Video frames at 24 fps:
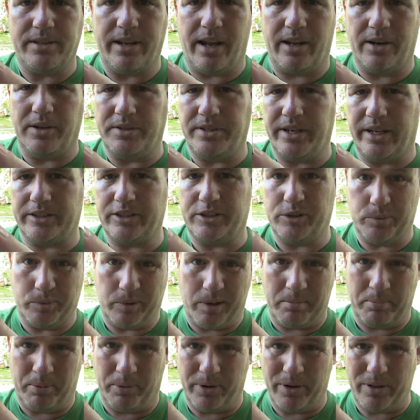Nanotechs, the
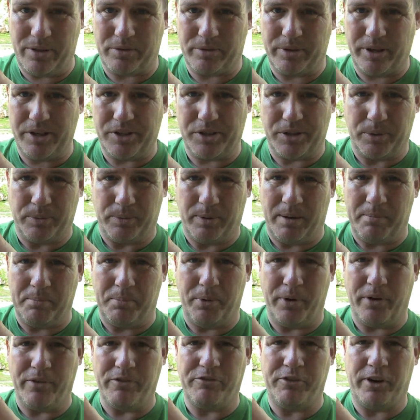one point threes, the one
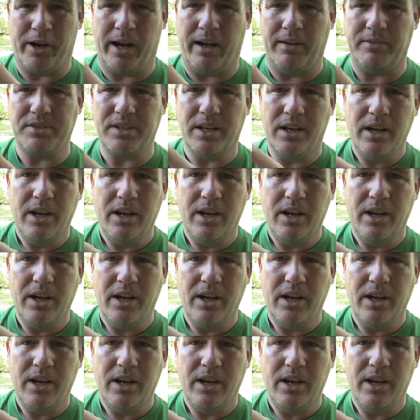point fives.